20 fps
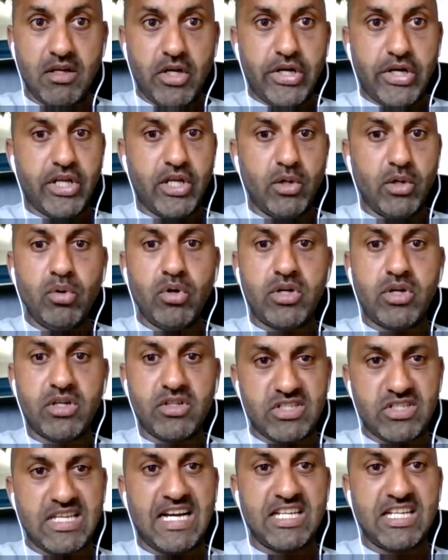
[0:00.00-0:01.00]
You look at
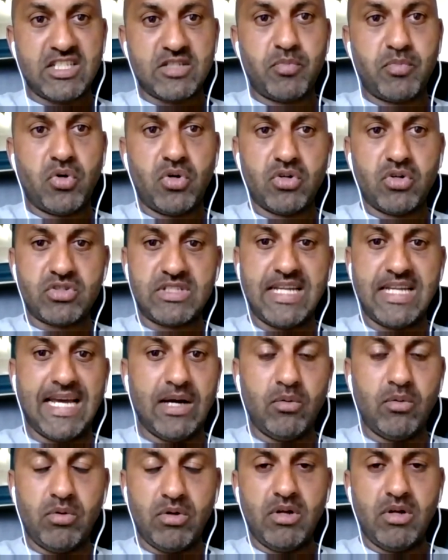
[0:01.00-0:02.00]
Sky Sports
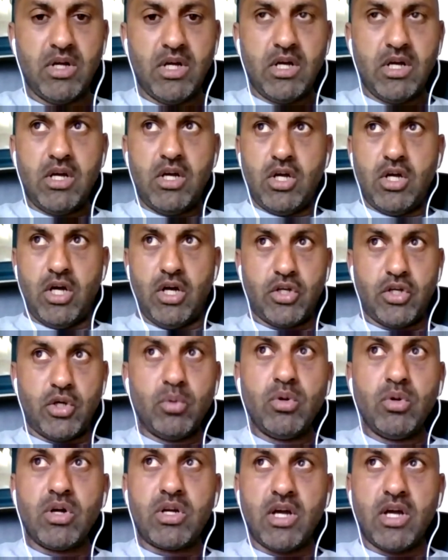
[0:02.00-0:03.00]
now, you
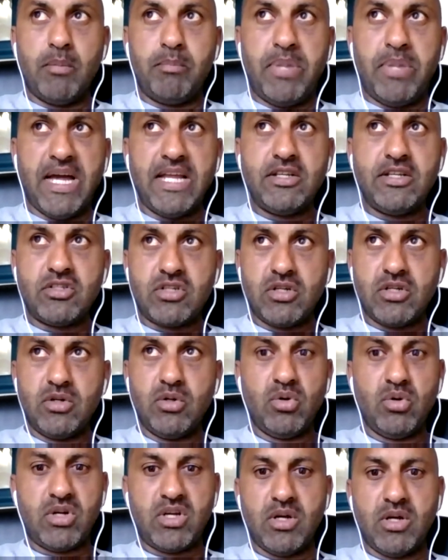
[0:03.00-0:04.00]
look at a bench,
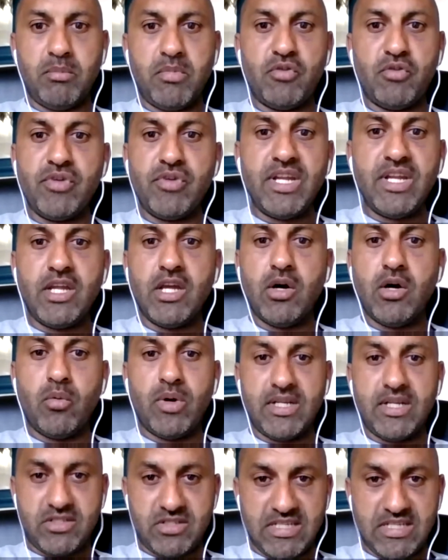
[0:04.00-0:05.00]
you look at Mourinho when
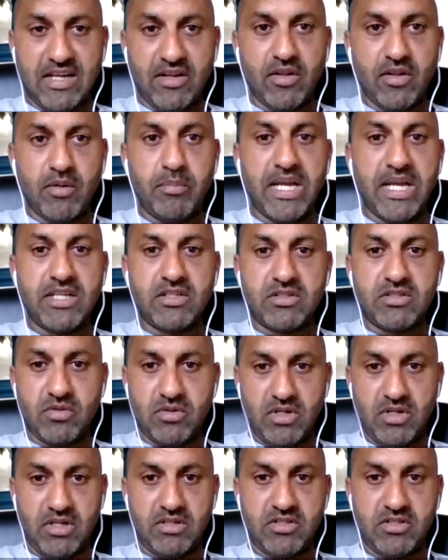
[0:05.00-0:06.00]
he sat on the bench
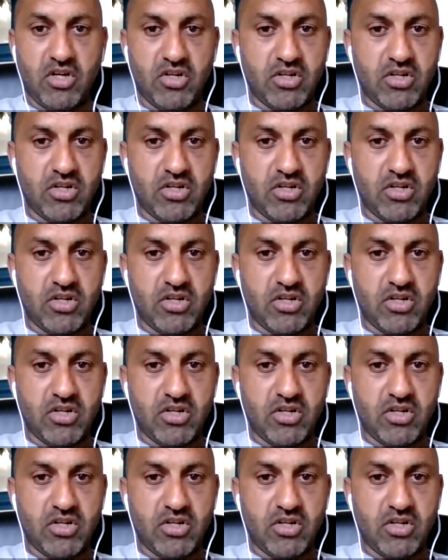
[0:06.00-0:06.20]
at Tottenham